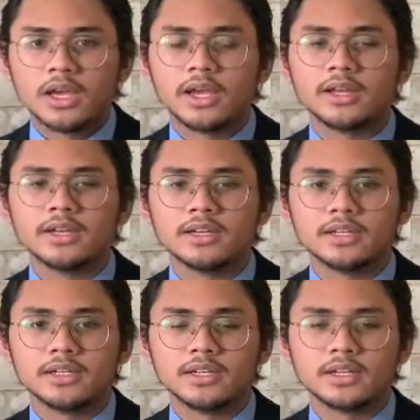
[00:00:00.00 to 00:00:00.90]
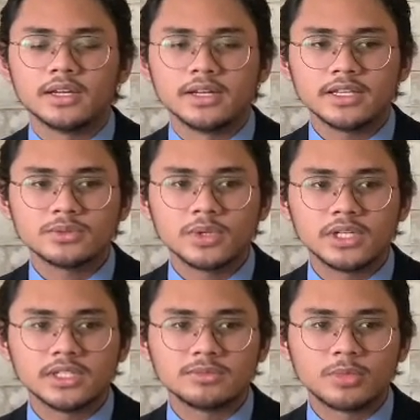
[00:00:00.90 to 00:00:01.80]
And the next one
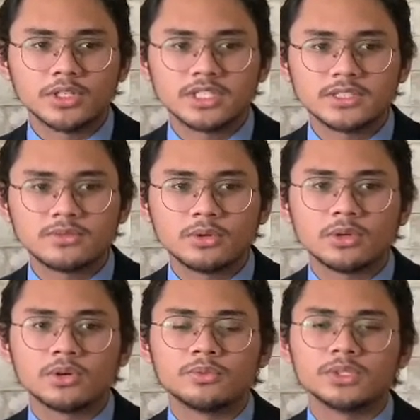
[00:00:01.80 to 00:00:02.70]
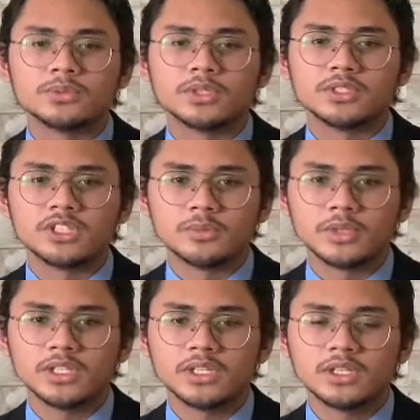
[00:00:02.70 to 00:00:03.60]
is process flow of wastewater
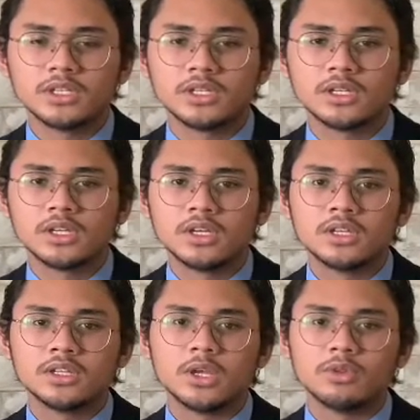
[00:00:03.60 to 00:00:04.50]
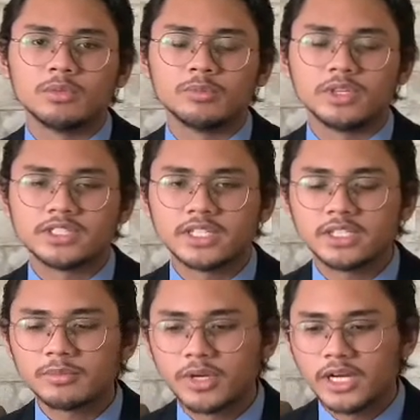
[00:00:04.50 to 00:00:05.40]
treatment, that will be
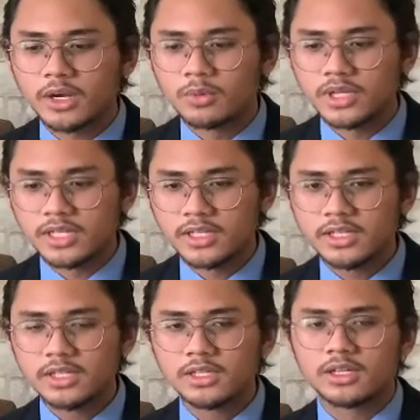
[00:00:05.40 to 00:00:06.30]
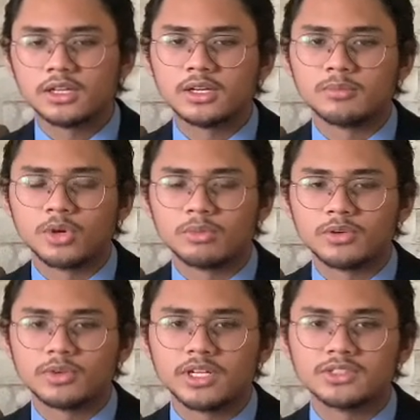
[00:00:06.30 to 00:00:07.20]
presented by our leader, Muhammad
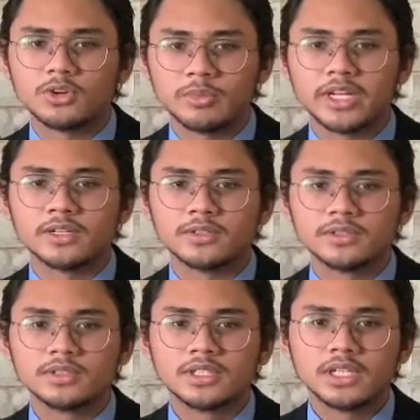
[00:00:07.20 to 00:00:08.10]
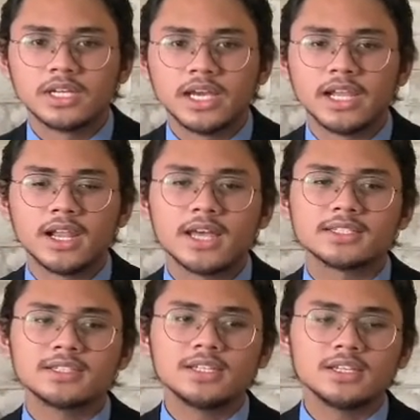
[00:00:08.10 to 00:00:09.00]
Faris Lokman. And
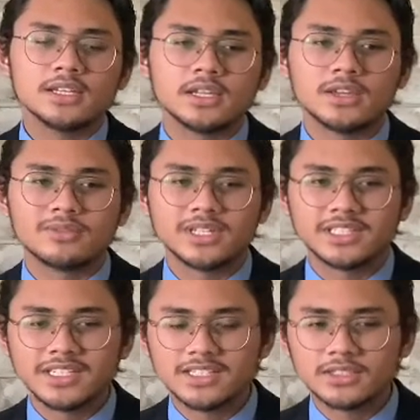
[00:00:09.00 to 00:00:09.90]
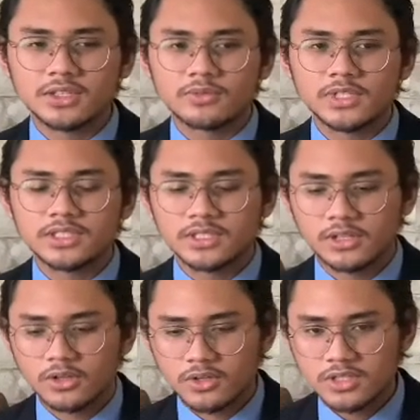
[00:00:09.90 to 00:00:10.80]
lastly, the advantages of this
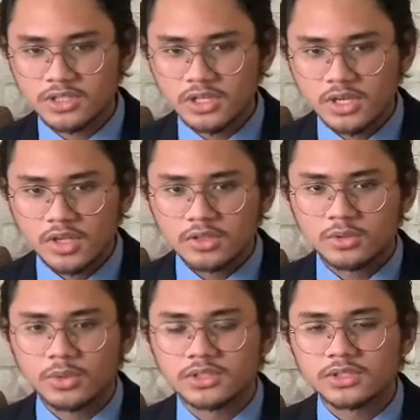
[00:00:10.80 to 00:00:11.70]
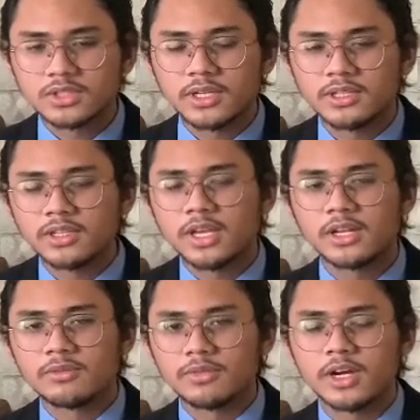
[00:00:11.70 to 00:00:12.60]
technology towards society and
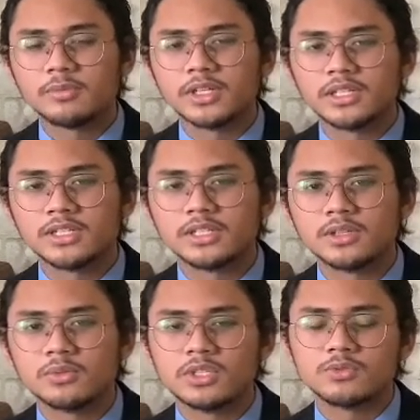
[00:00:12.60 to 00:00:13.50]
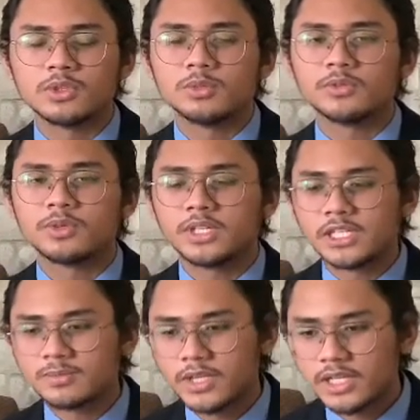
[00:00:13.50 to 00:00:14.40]
environment, which will be further
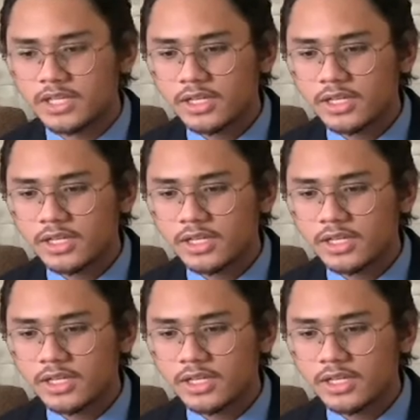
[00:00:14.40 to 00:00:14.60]
explained